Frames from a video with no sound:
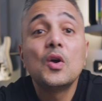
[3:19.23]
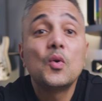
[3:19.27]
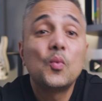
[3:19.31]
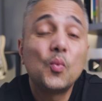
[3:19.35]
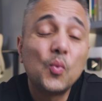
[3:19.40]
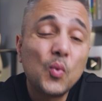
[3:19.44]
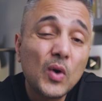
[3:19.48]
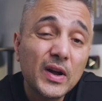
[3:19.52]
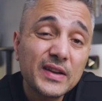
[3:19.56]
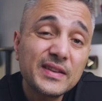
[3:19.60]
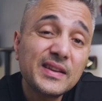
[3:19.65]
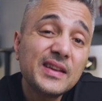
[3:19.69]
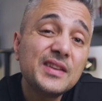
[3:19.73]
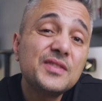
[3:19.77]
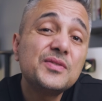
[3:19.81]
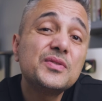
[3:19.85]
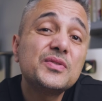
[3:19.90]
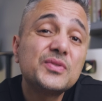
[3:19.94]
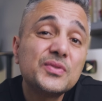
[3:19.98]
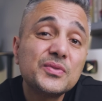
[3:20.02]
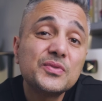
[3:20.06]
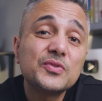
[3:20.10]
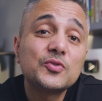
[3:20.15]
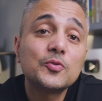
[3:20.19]
what can
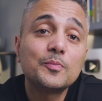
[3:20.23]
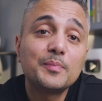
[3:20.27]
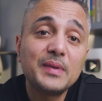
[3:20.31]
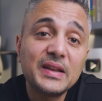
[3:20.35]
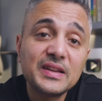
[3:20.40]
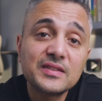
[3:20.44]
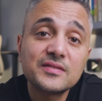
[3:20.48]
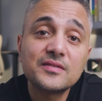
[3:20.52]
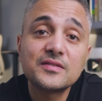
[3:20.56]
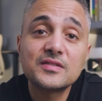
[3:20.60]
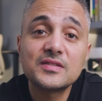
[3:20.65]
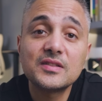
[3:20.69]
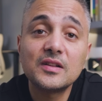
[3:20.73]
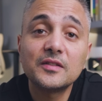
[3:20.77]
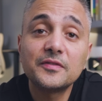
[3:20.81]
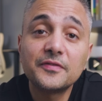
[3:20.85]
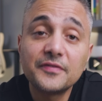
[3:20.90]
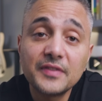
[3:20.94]
you do to place yourself